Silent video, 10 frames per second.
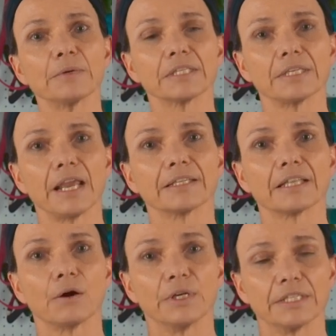mistakes
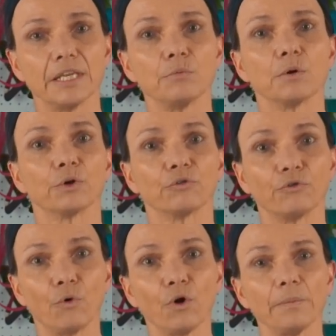that we see when
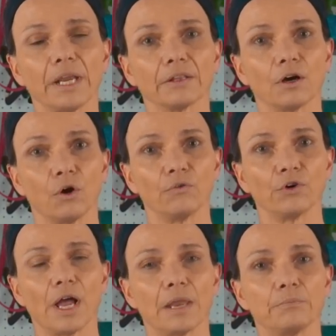performing the
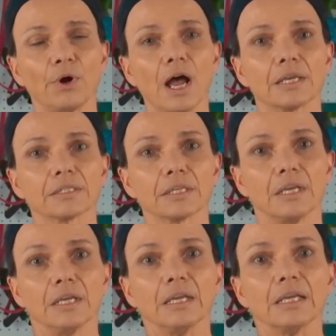overhead press
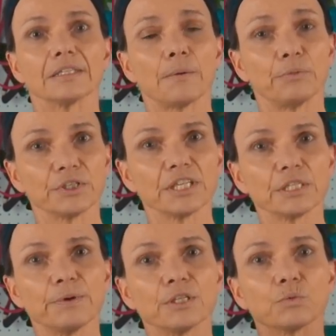is that
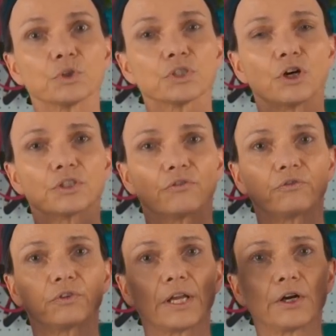participants will start to
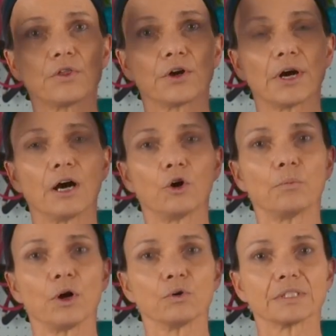flare their
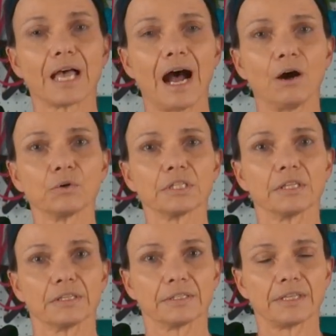elbows out to
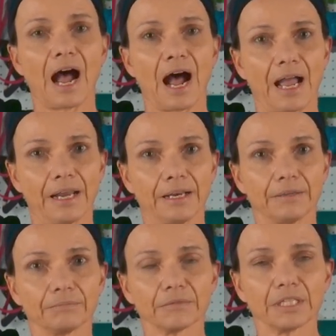the side.
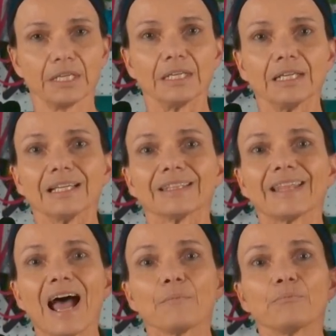
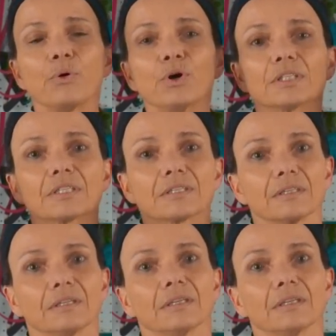That puts